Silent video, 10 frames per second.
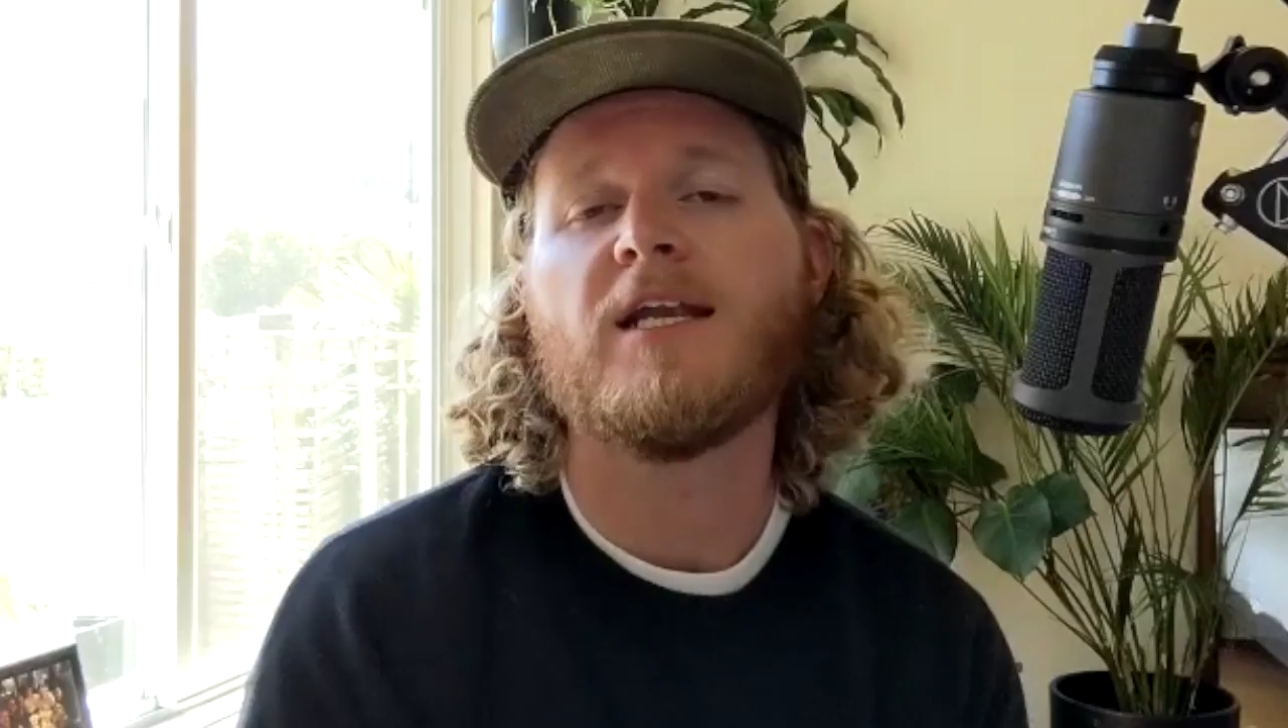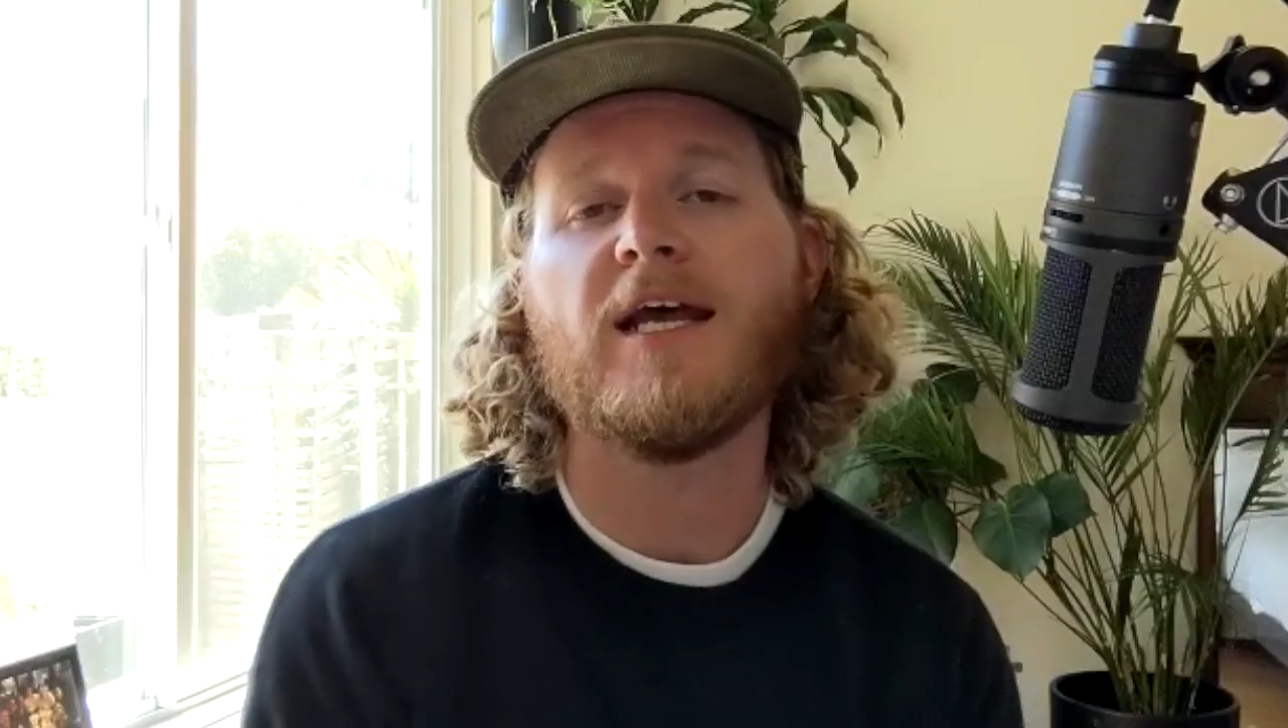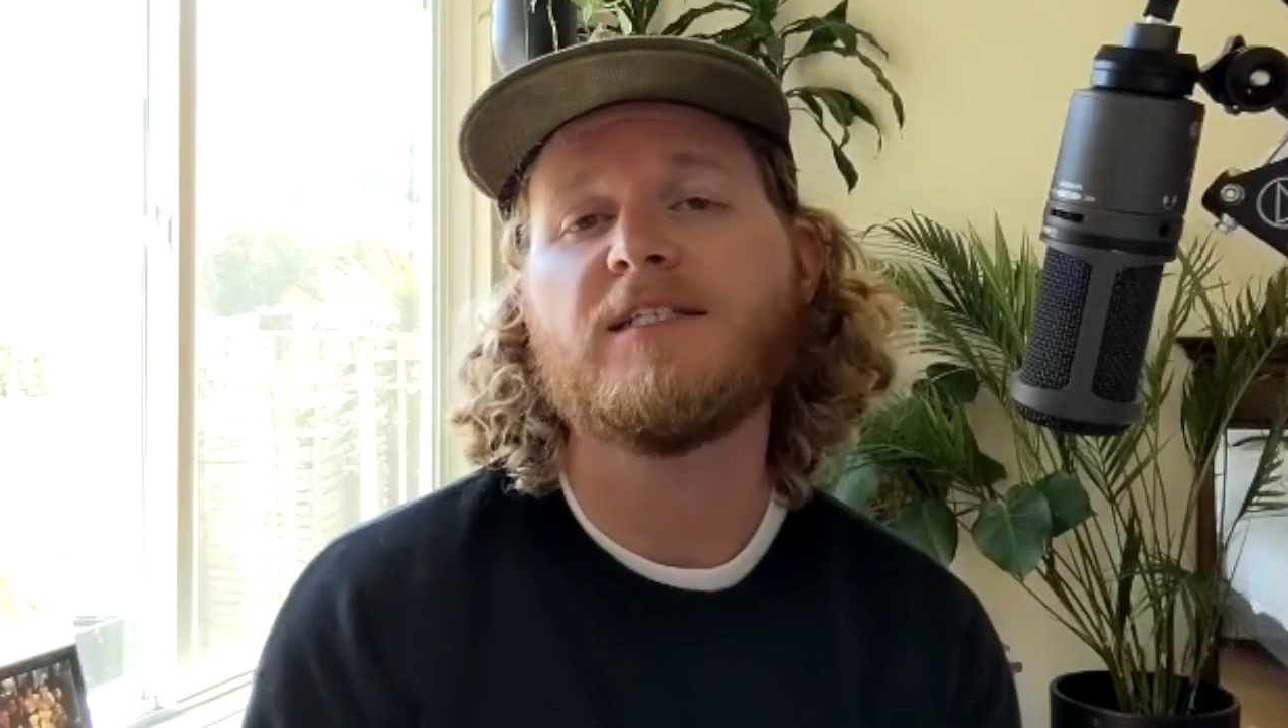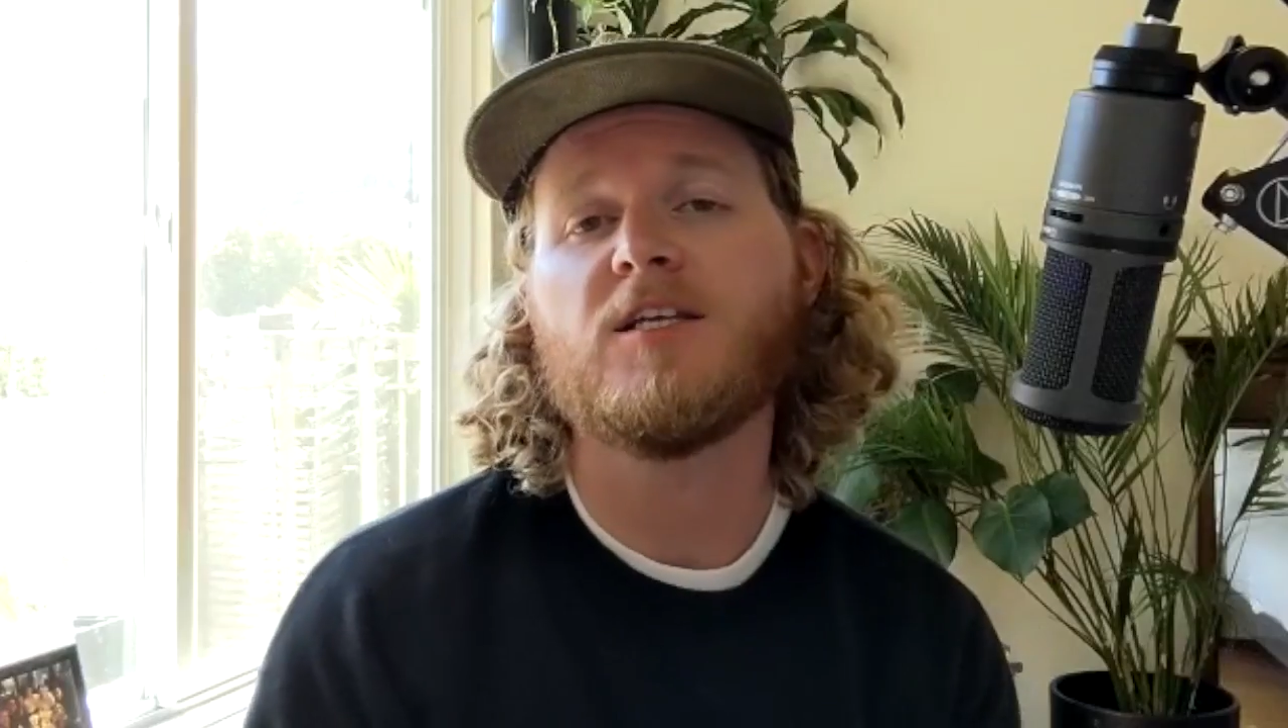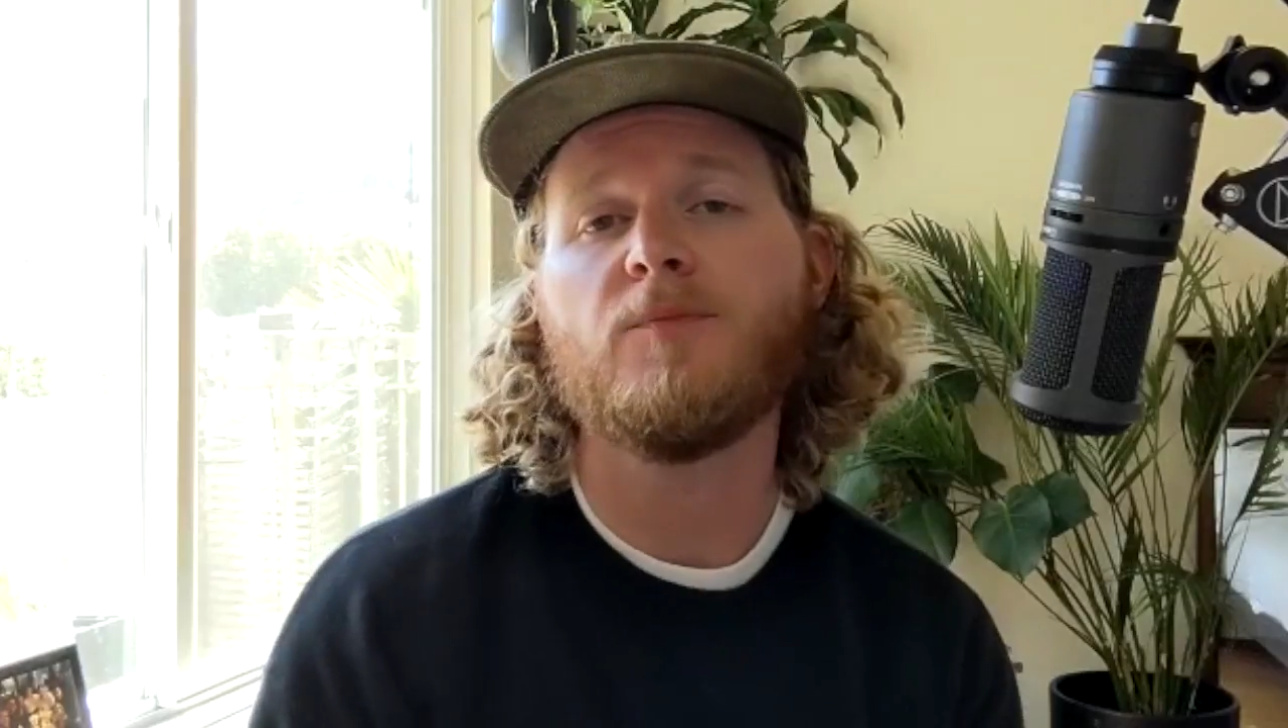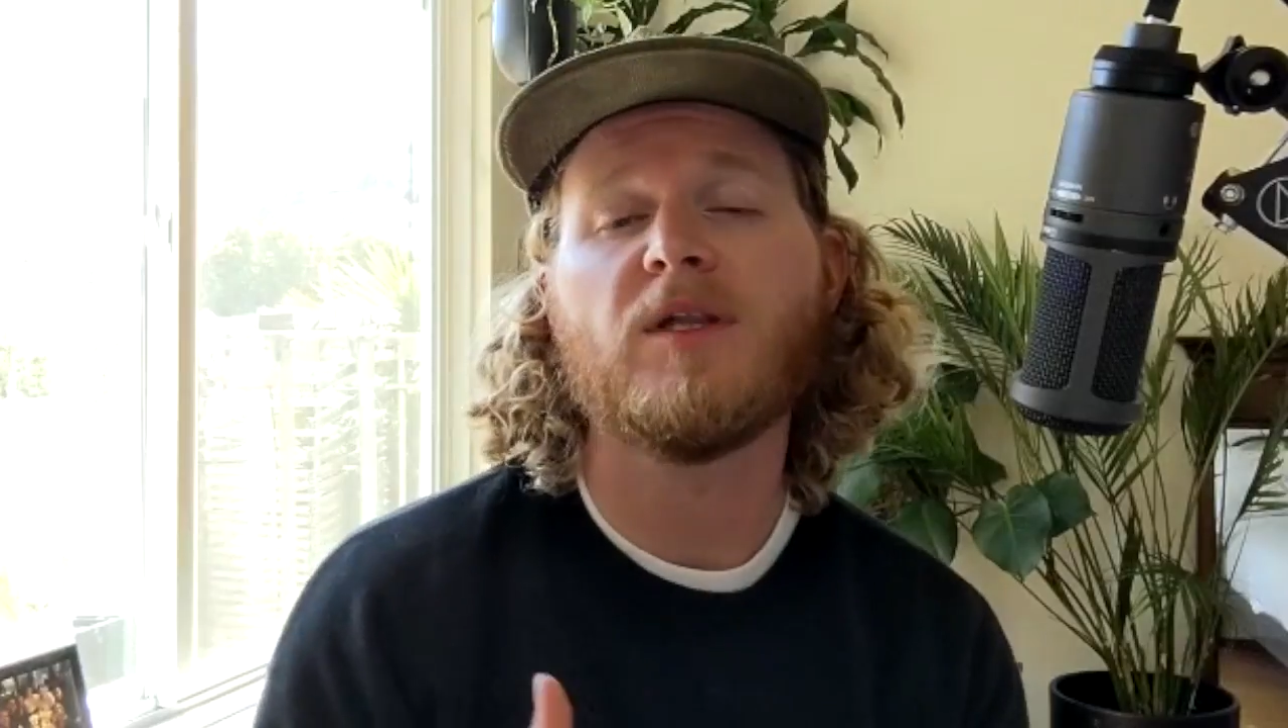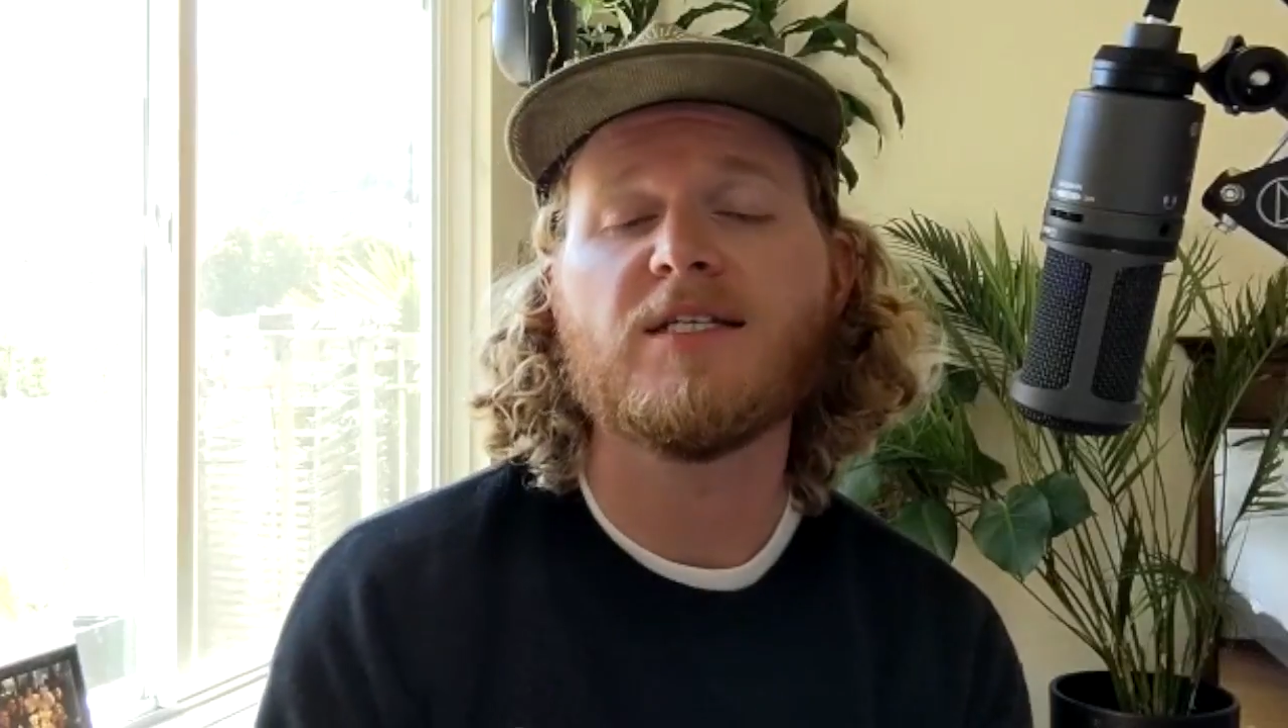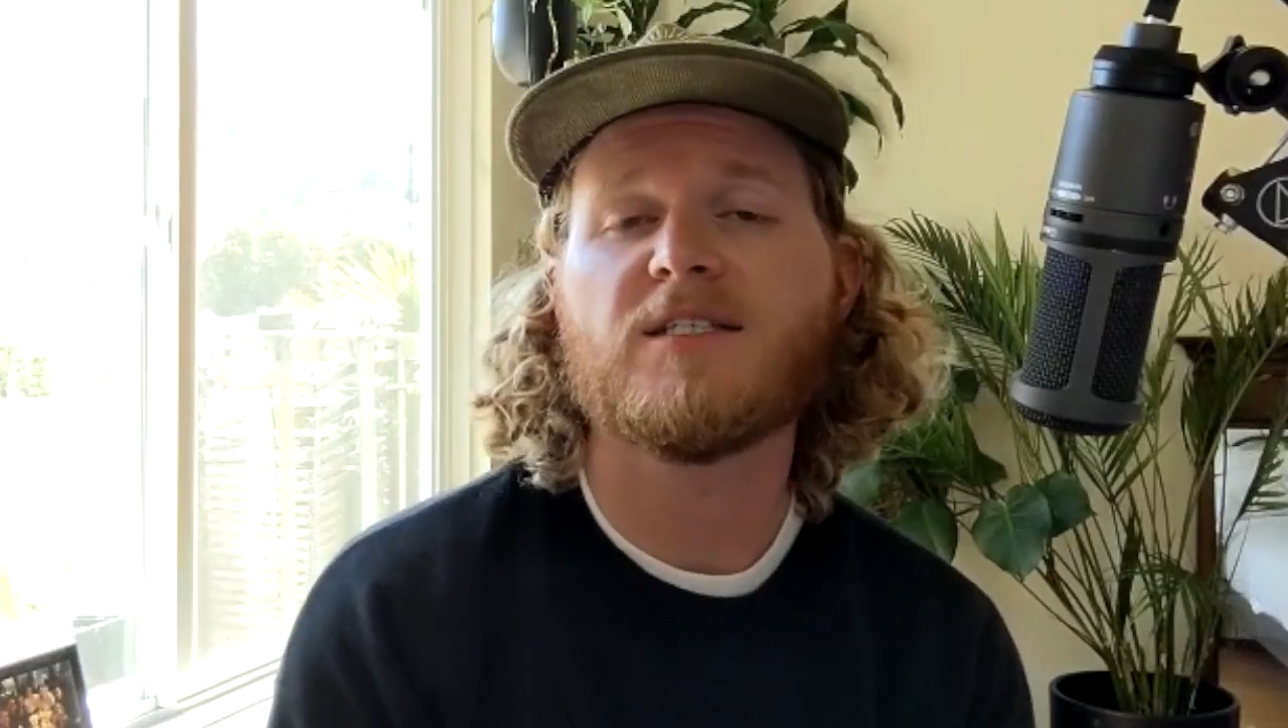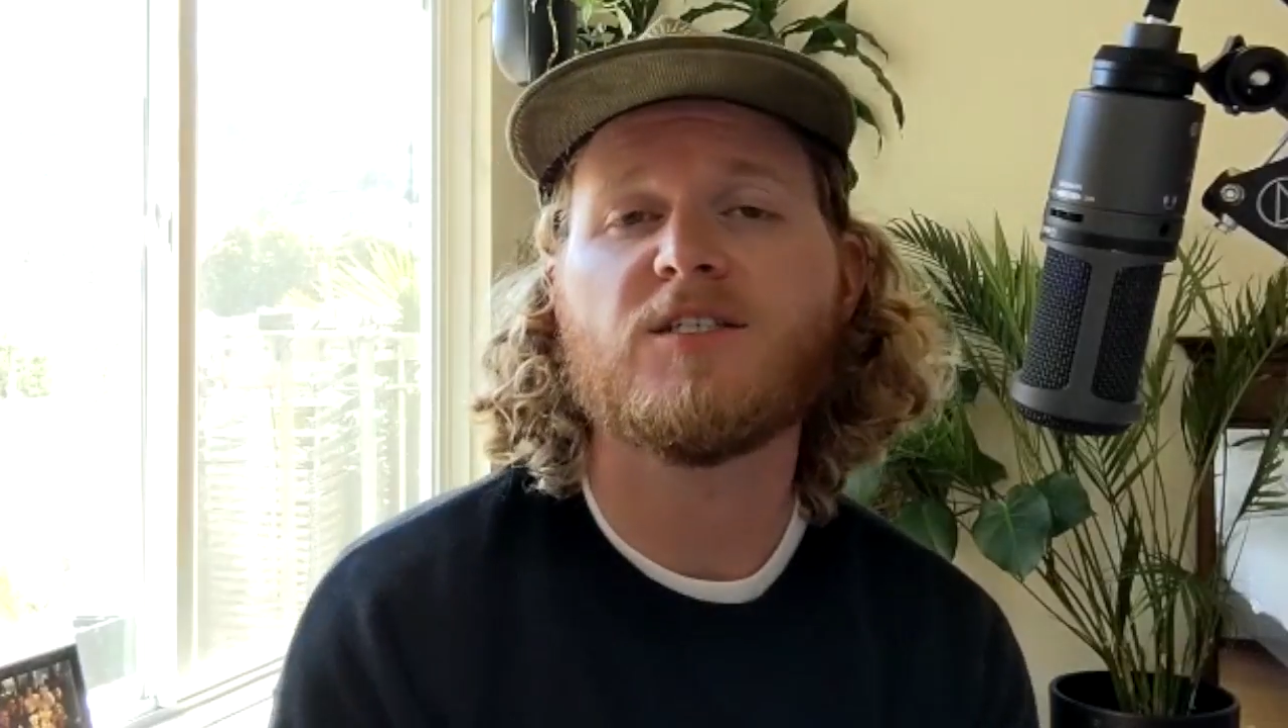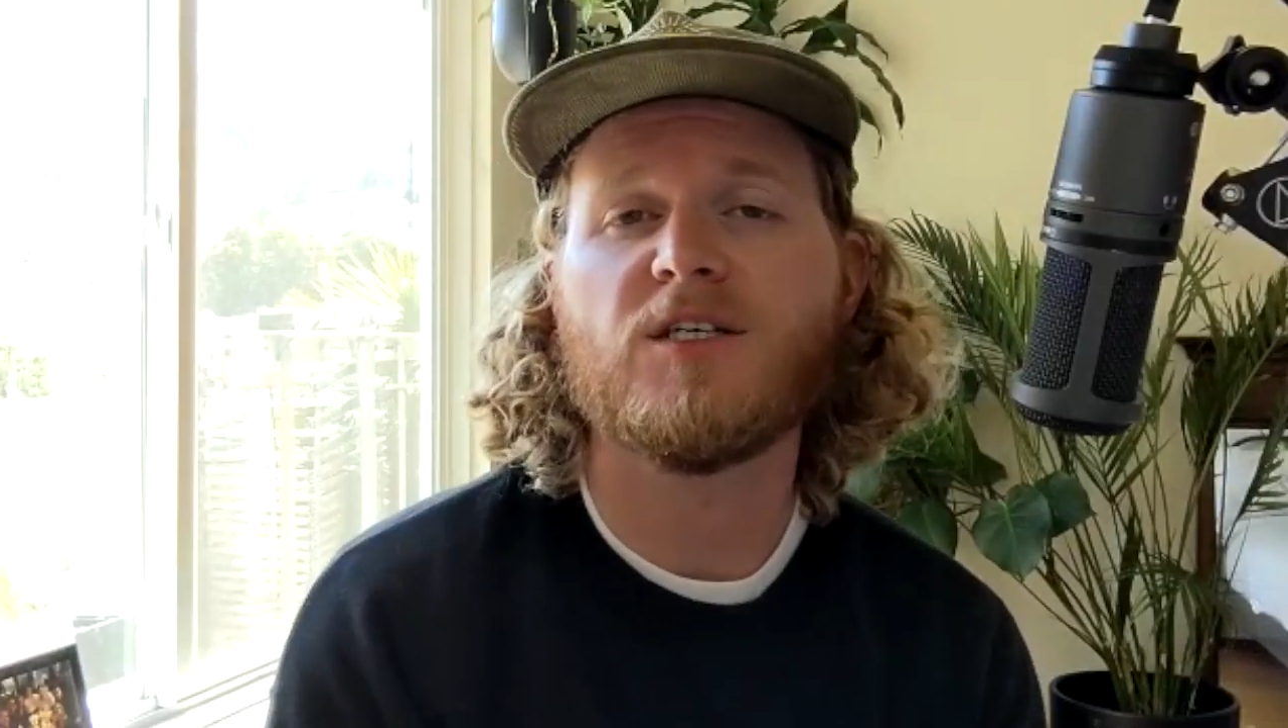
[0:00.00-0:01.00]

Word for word: Next up, let's